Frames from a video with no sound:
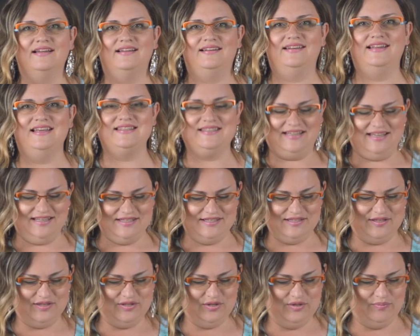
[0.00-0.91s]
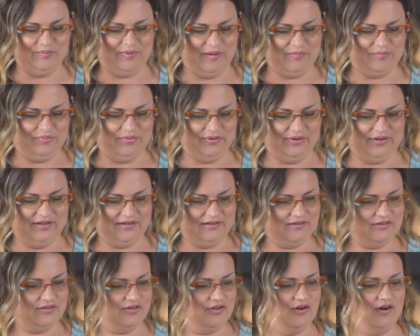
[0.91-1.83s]
Let's continue by
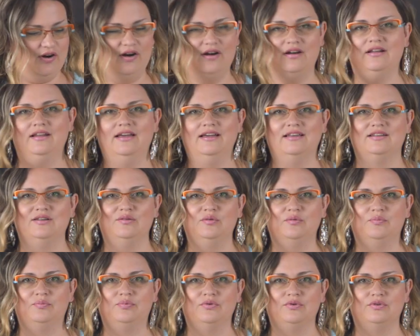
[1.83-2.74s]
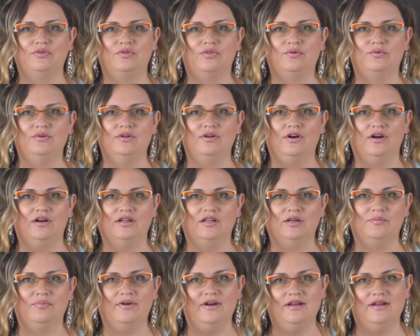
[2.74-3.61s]
putting the garlic that we put through the garlic